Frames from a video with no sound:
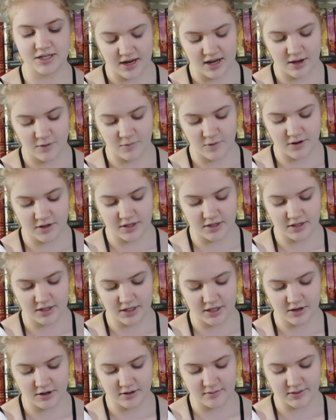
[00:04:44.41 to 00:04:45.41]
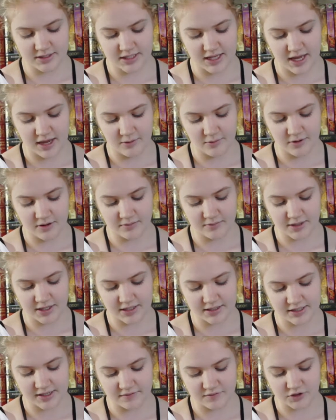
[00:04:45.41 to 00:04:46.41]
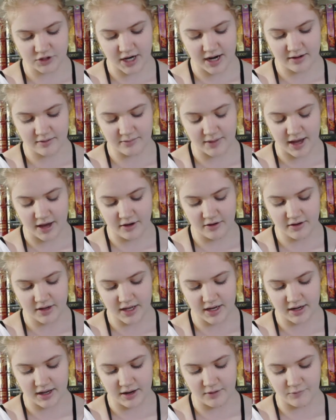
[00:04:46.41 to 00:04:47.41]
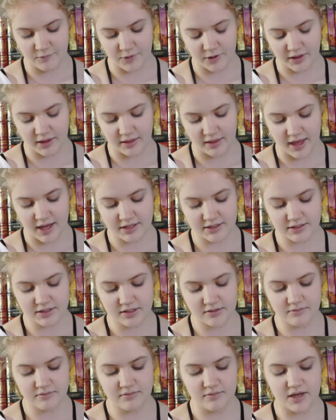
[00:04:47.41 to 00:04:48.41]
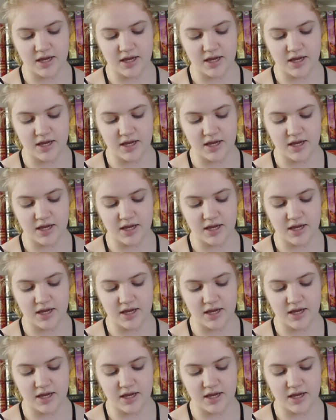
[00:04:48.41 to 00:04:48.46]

and I wanted the Urban Decay one because I've tried them out and I really liked them